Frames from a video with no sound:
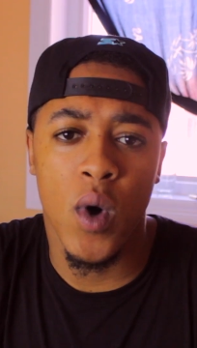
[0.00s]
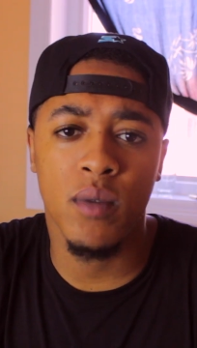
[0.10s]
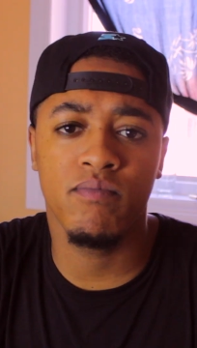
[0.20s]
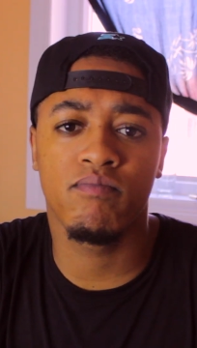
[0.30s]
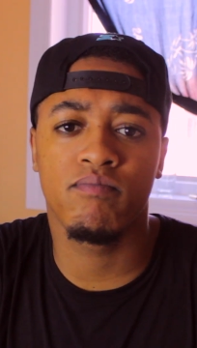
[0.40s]

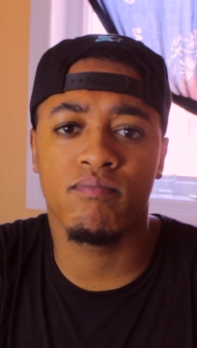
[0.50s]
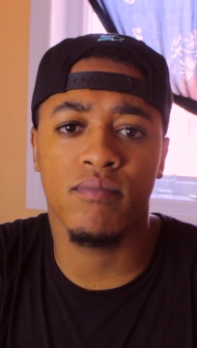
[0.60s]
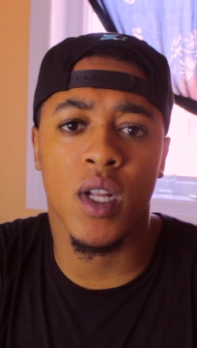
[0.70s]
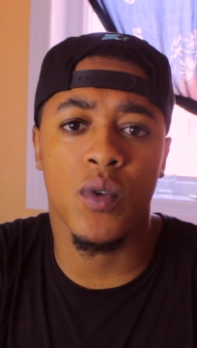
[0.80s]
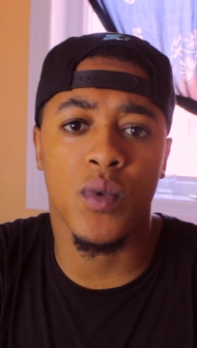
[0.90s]
Well,
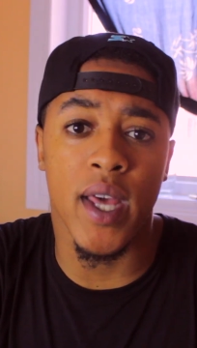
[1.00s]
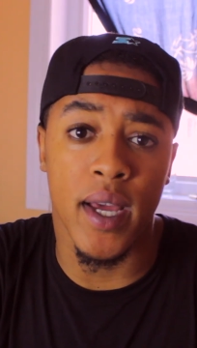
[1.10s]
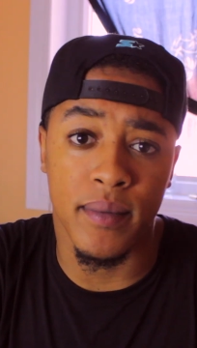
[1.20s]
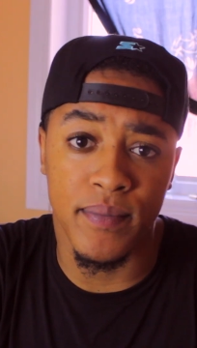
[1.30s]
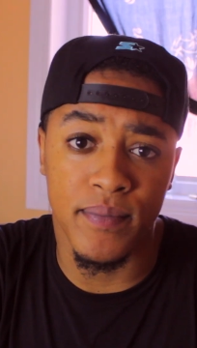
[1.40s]
done with
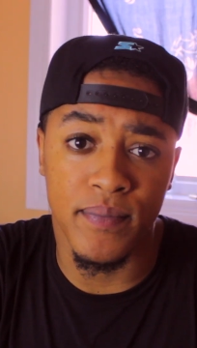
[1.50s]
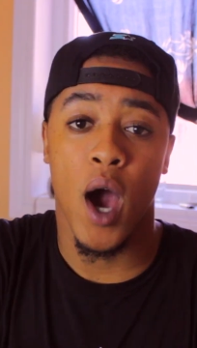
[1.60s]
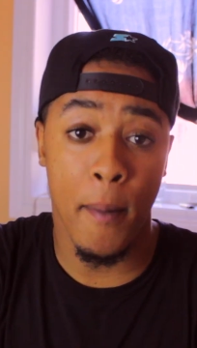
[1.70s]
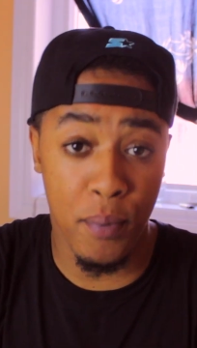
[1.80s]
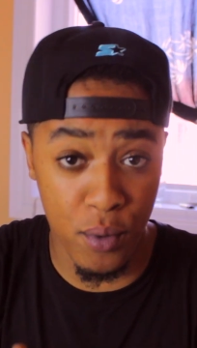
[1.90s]
that.
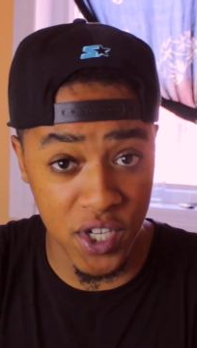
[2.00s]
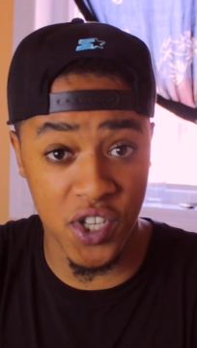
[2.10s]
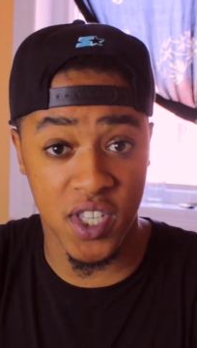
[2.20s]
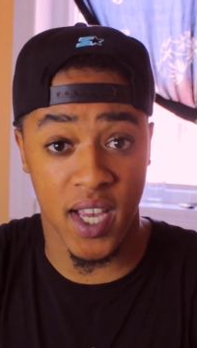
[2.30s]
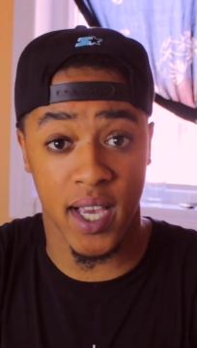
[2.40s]

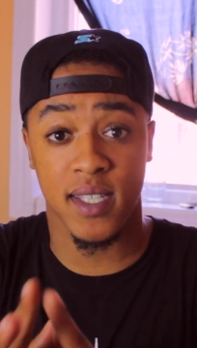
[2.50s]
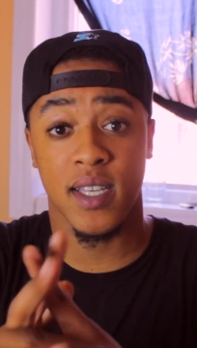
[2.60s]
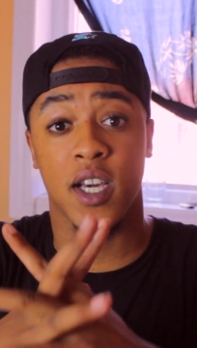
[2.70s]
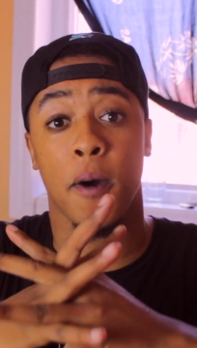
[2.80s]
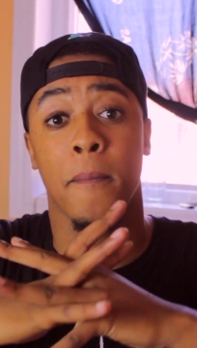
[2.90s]
Operation
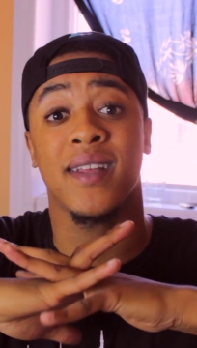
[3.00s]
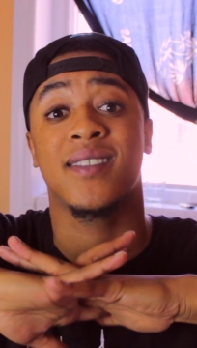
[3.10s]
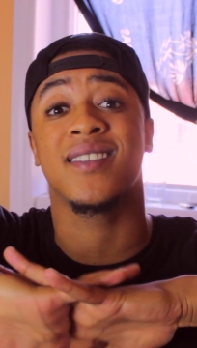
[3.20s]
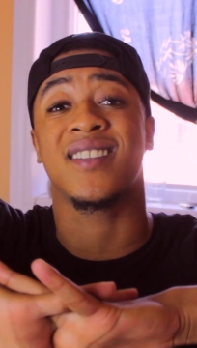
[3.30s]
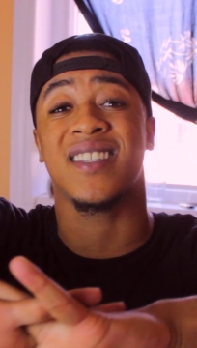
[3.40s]
Sexy
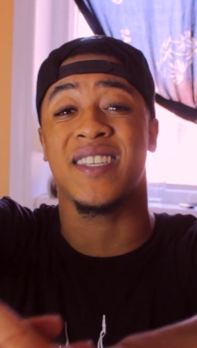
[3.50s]
commences